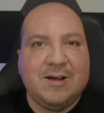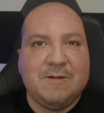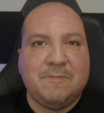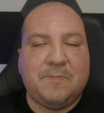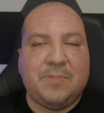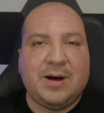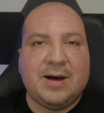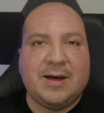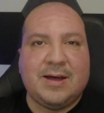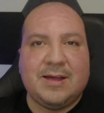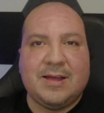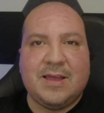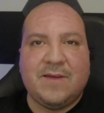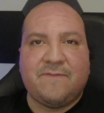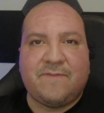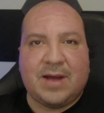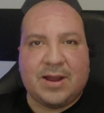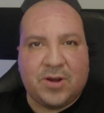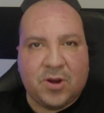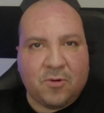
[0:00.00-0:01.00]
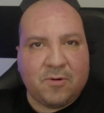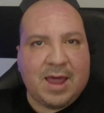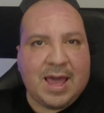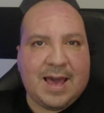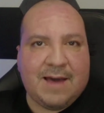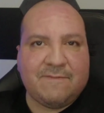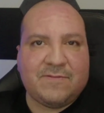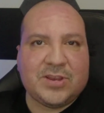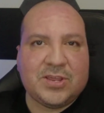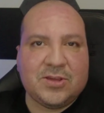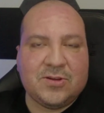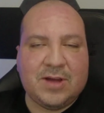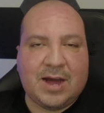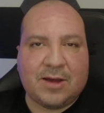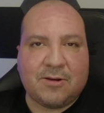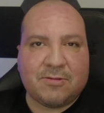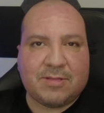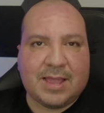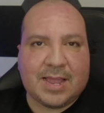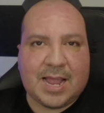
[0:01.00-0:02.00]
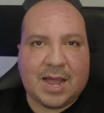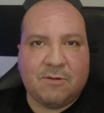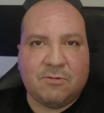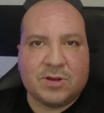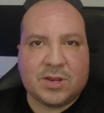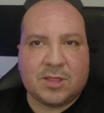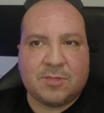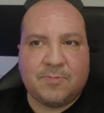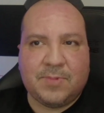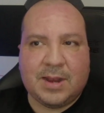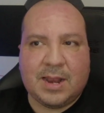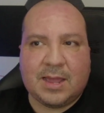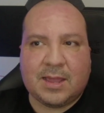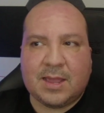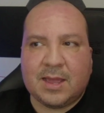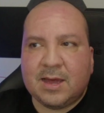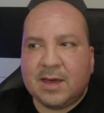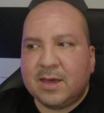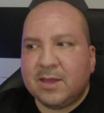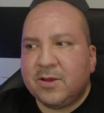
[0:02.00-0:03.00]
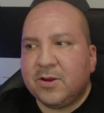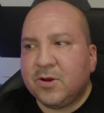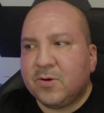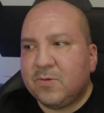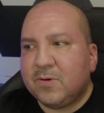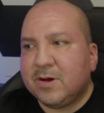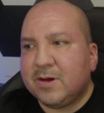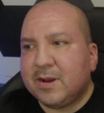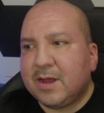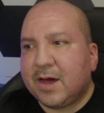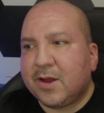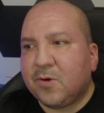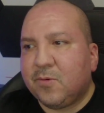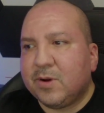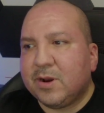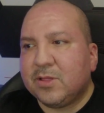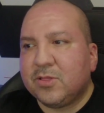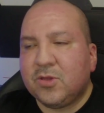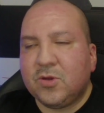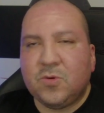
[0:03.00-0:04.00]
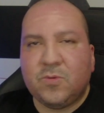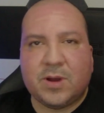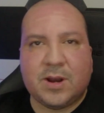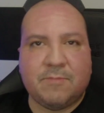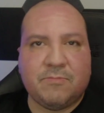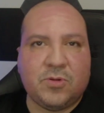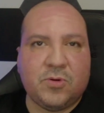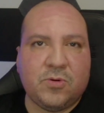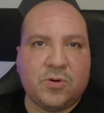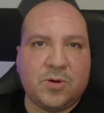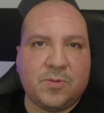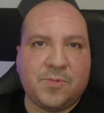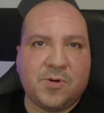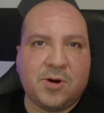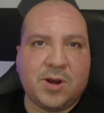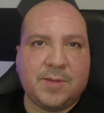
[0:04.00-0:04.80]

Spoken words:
But if I don't have to, I don't think I would just be like, you know what? I don't want to do what I'm doing no more.